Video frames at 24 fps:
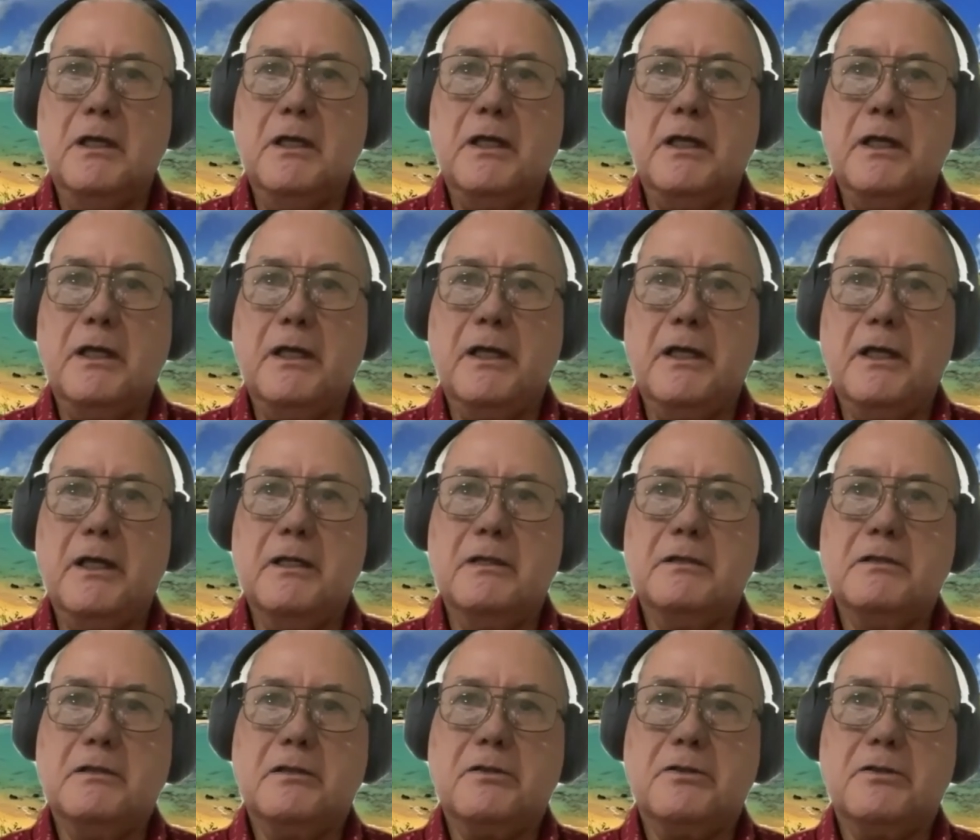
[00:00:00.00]

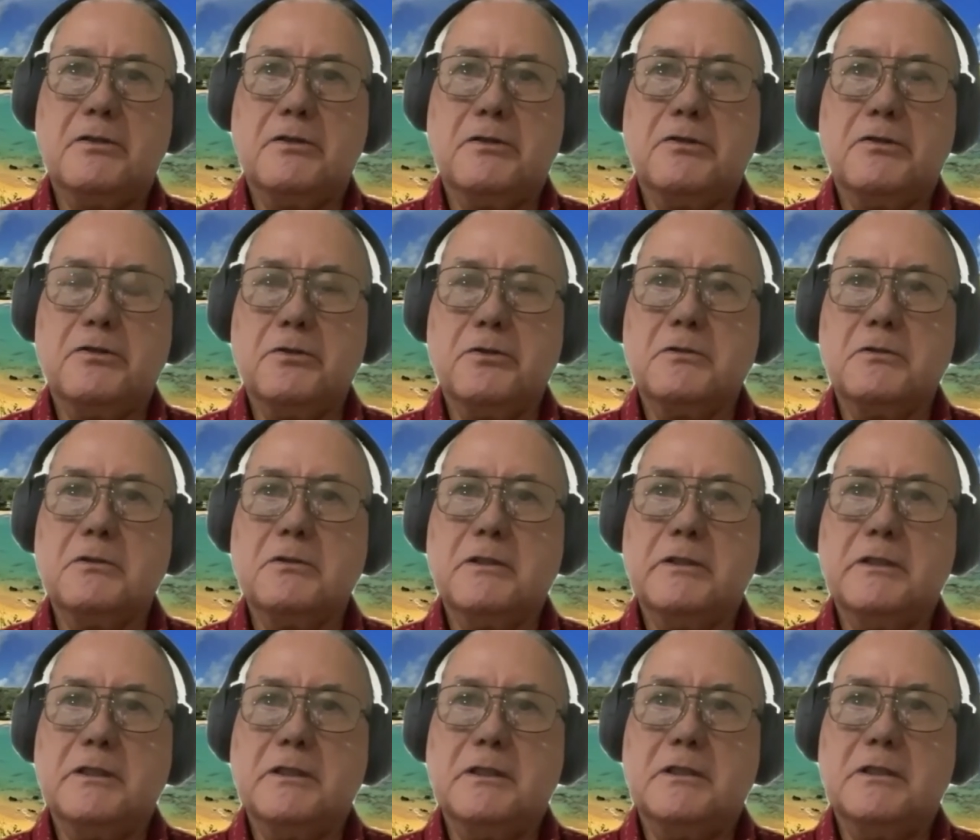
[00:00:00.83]
And
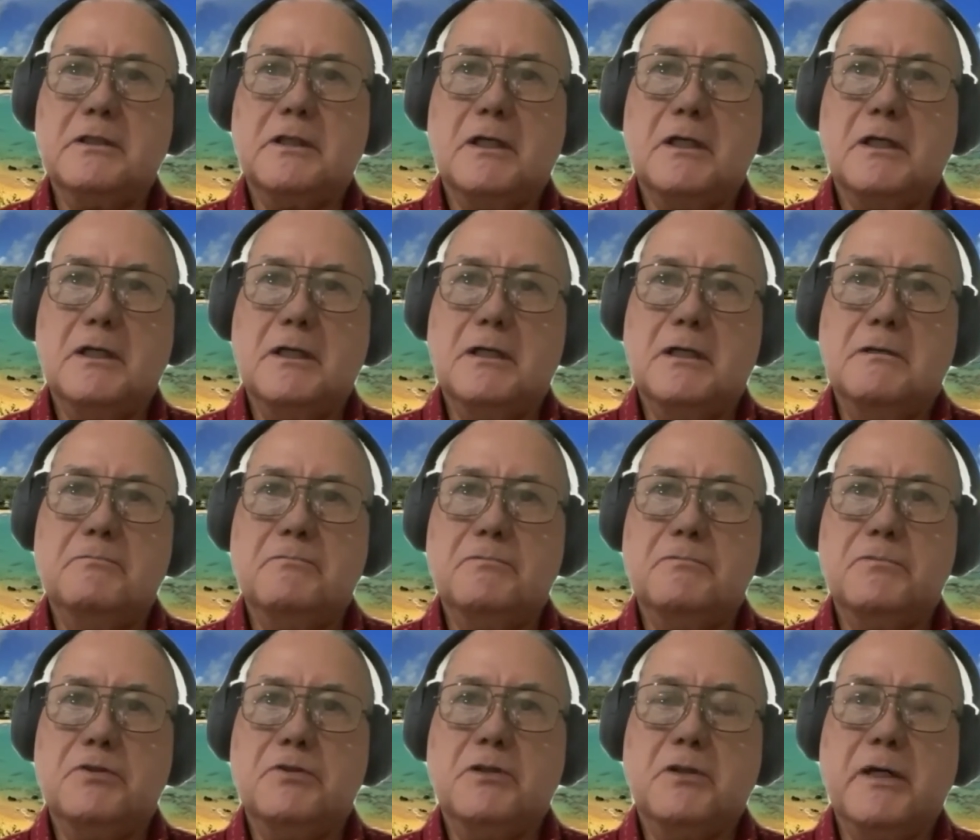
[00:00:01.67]
thirdly,
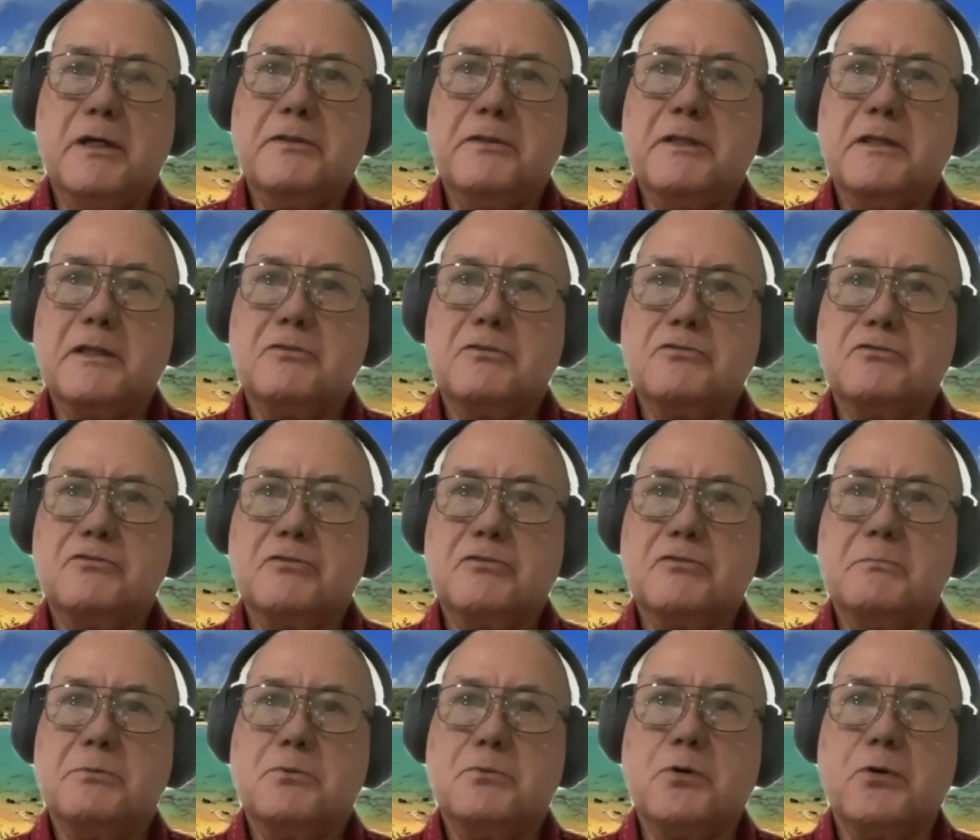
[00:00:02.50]
I think it's
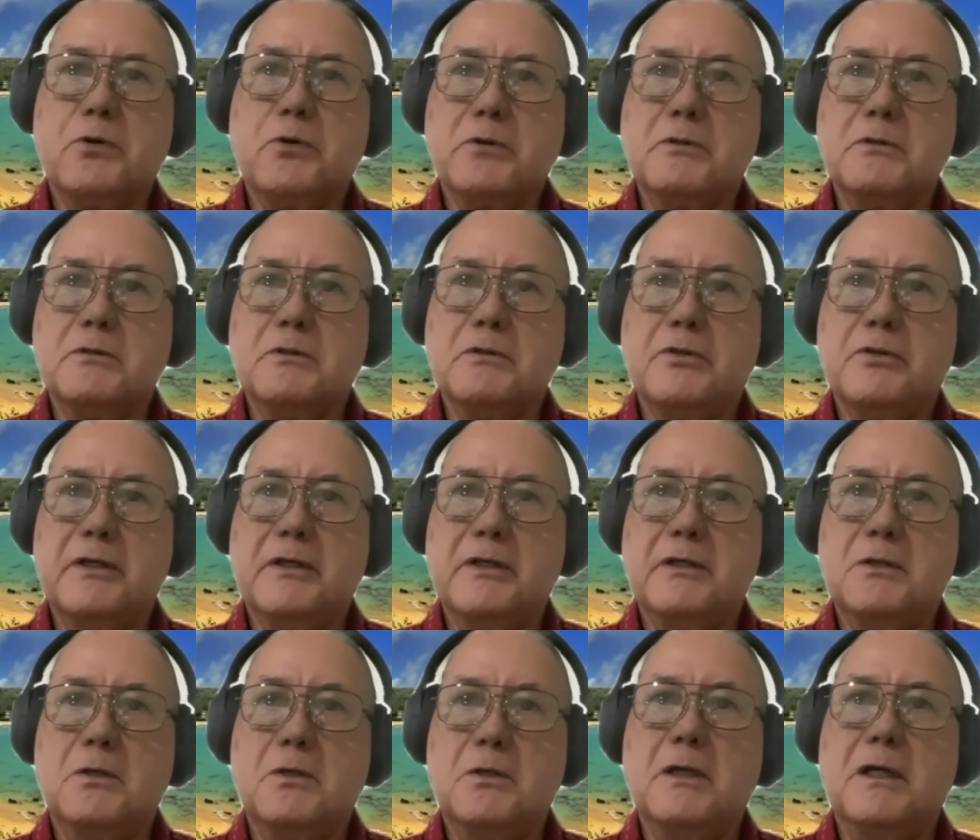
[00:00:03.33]
important that
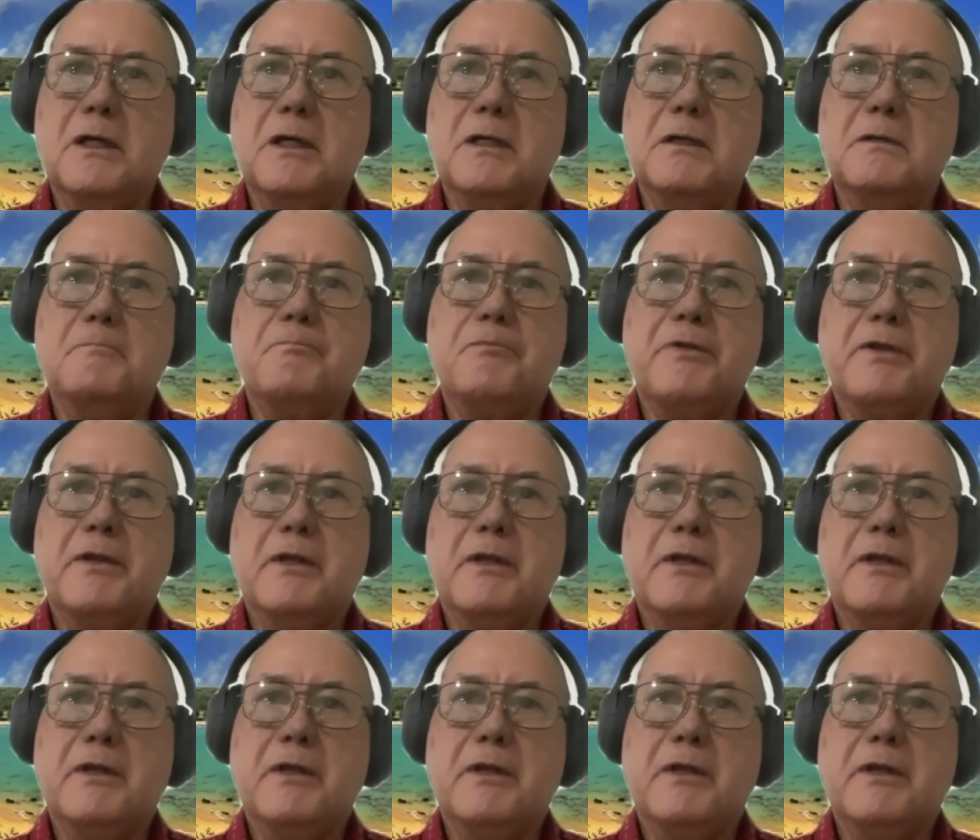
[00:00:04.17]
OHA